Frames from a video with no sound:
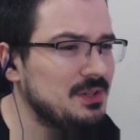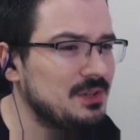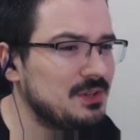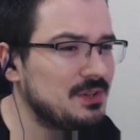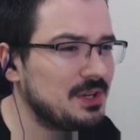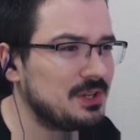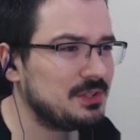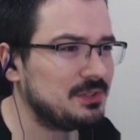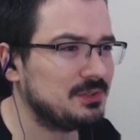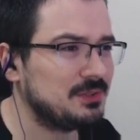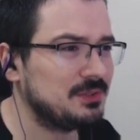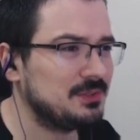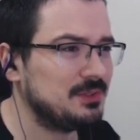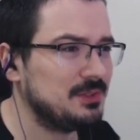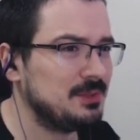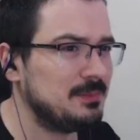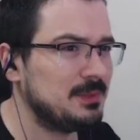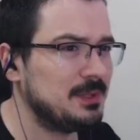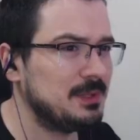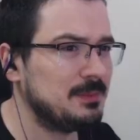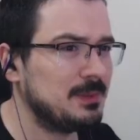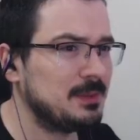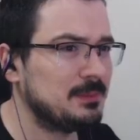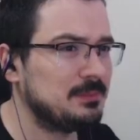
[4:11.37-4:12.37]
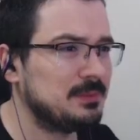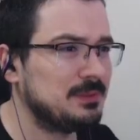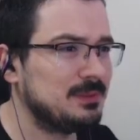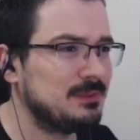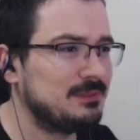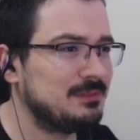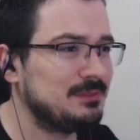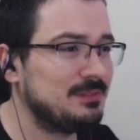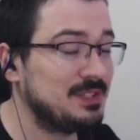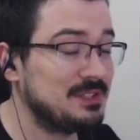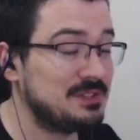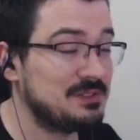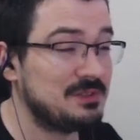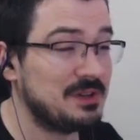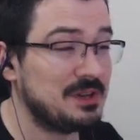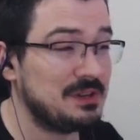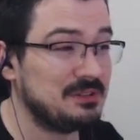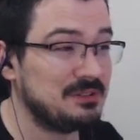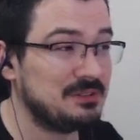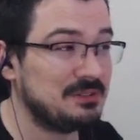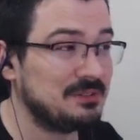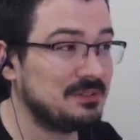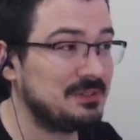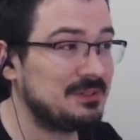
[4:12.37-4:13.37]
red on the minimap. That's
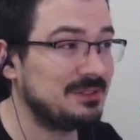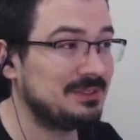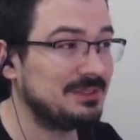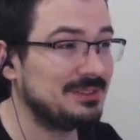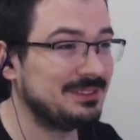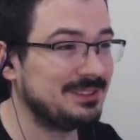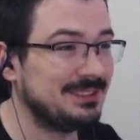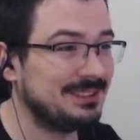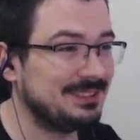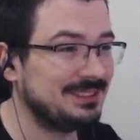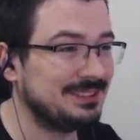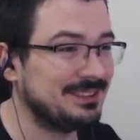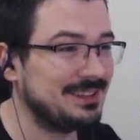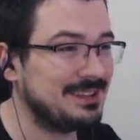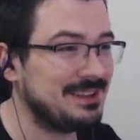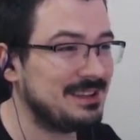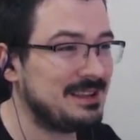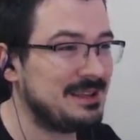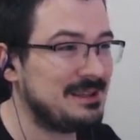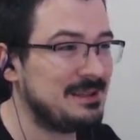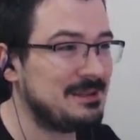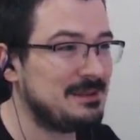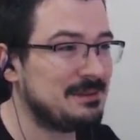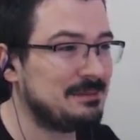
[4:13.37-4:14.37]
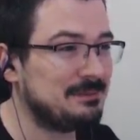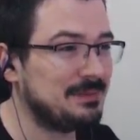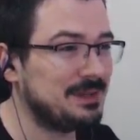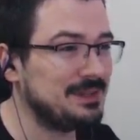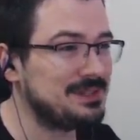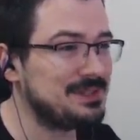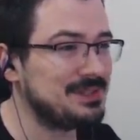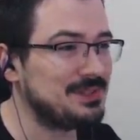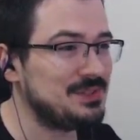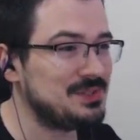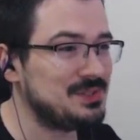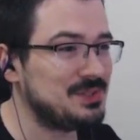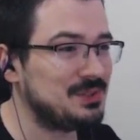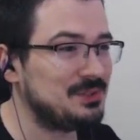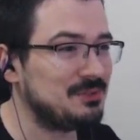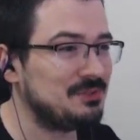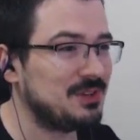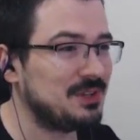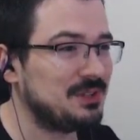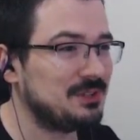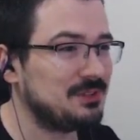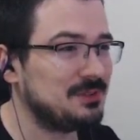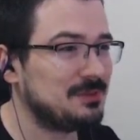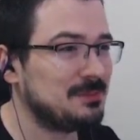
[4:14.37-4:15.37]
great. Makes it easy to
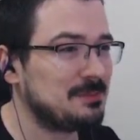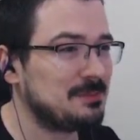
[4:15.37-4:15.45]
find.